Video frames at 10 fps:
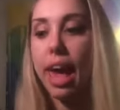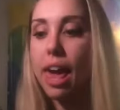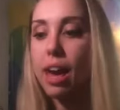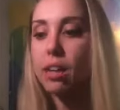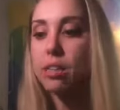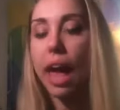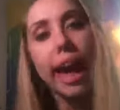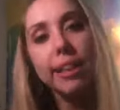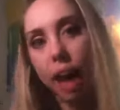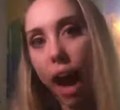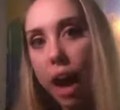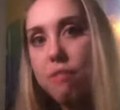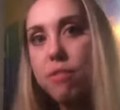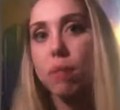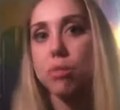And as
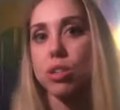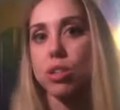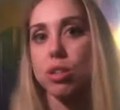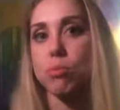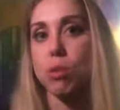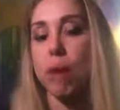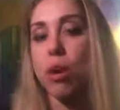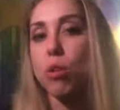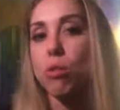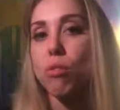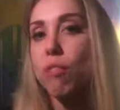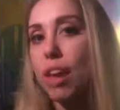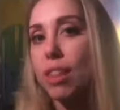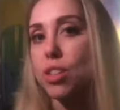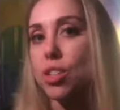I've come to terms in my own
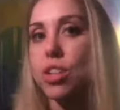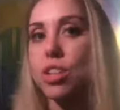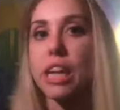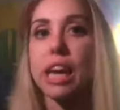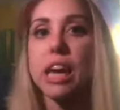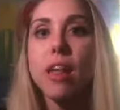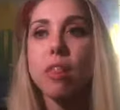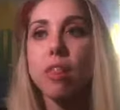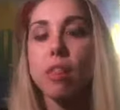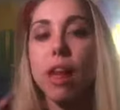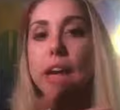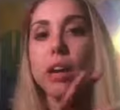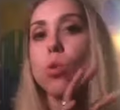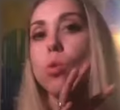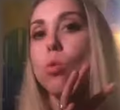faith and journey, like
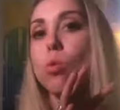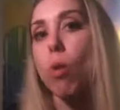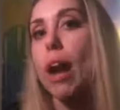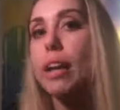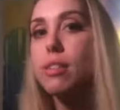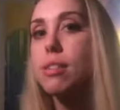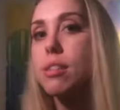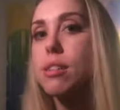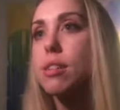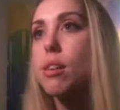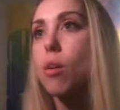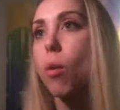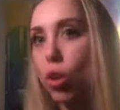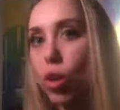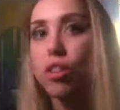Christ
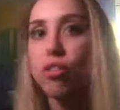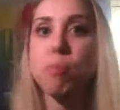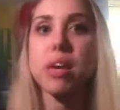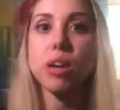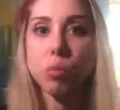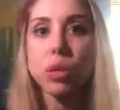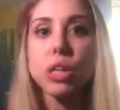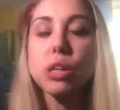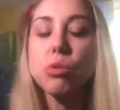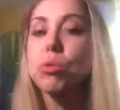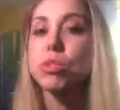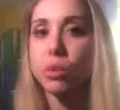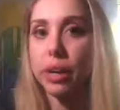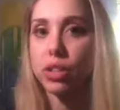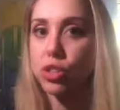could have been a really cool
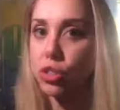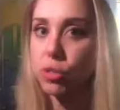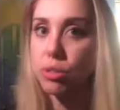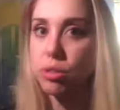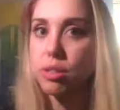New Age dude.